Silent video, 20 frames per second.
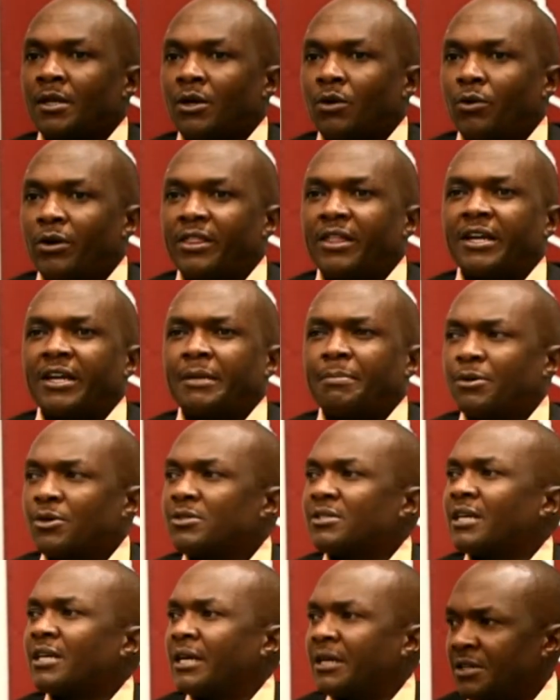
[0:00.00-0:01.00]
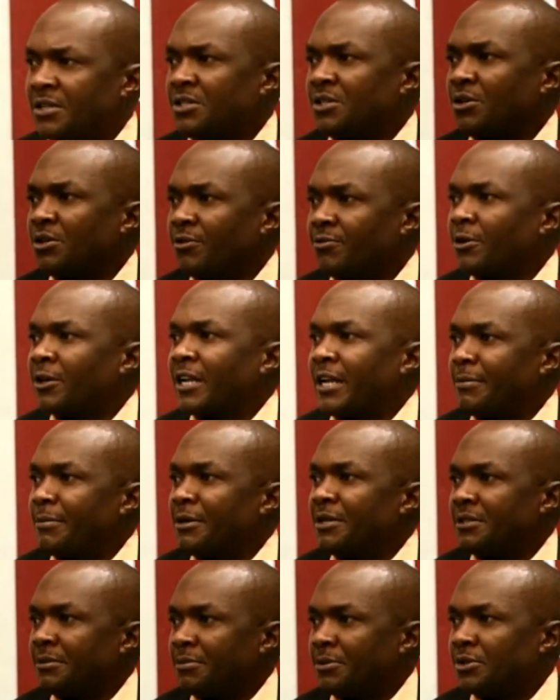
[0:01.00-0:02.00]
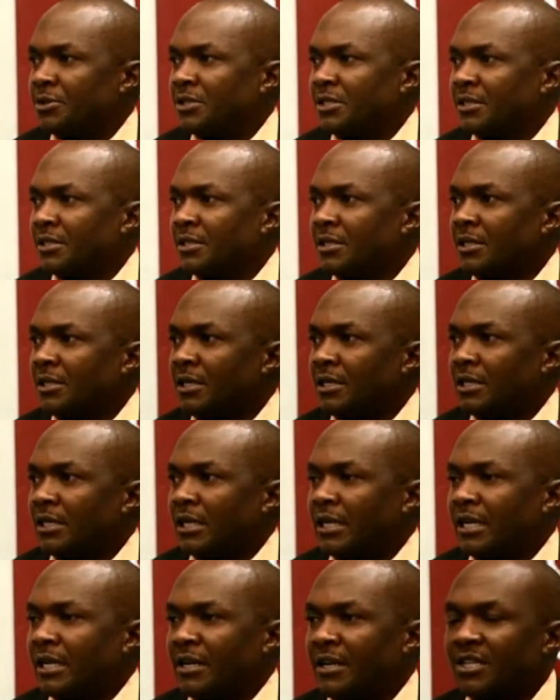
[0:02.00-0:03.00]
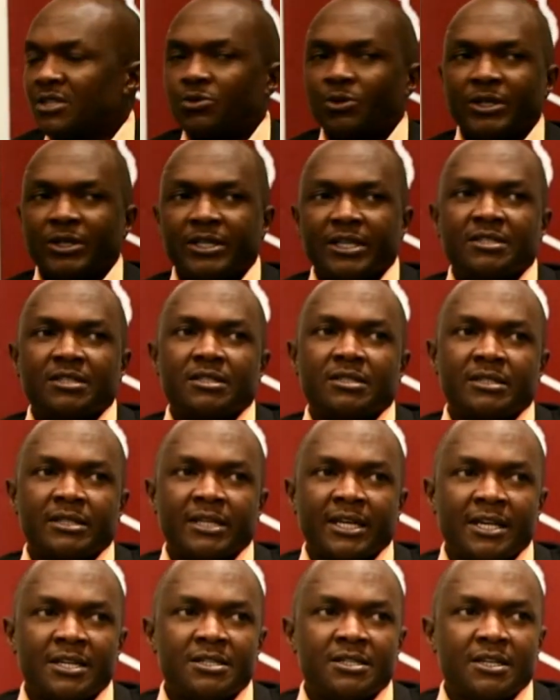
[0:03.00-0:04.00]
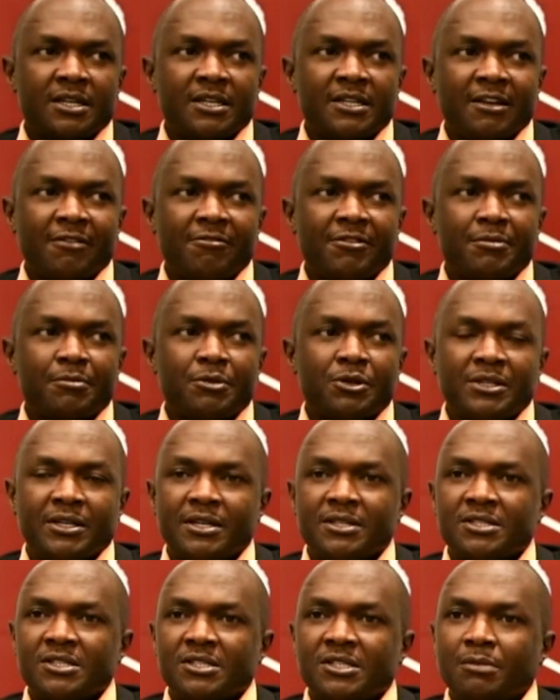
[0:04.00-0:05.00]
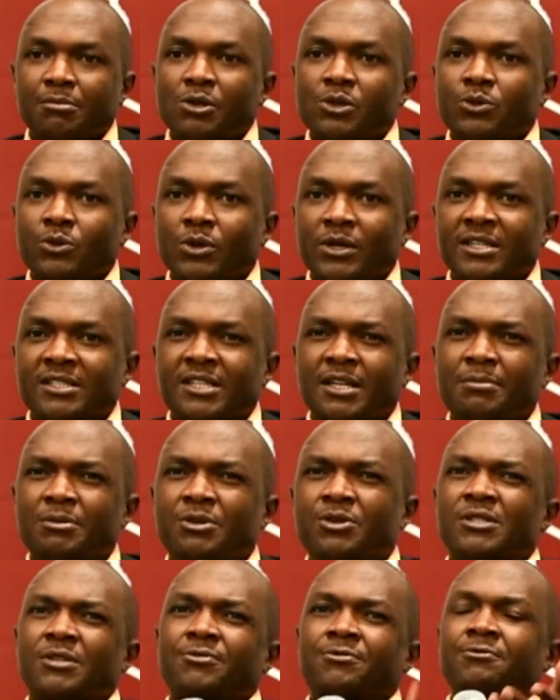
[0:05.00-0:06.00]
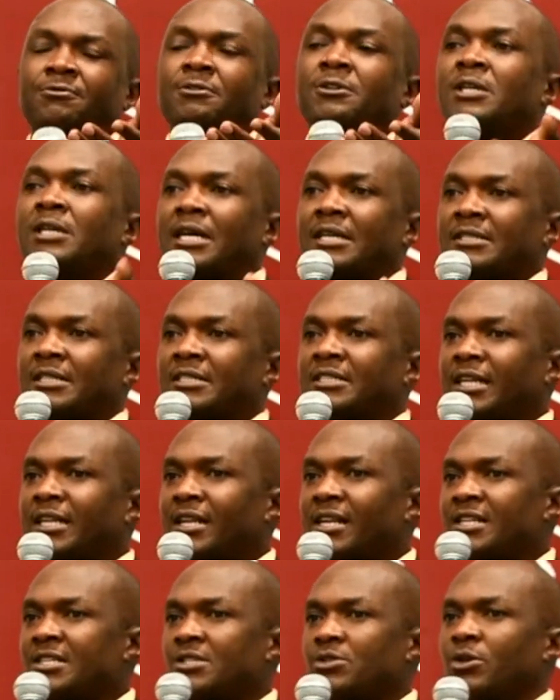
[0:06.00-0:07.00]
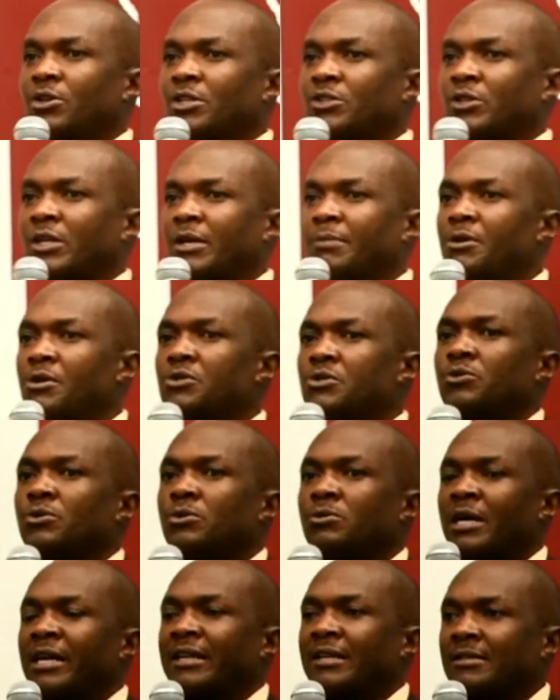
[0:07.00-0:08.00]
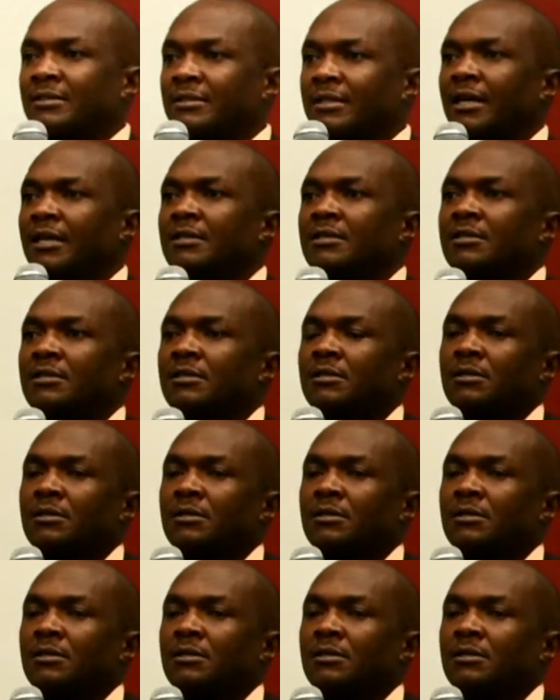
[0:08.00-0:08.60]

Weather reports are critical for climate reporting. And unless you get it right and everybody else is able to understand, because if, as a journalist, you're not able to understand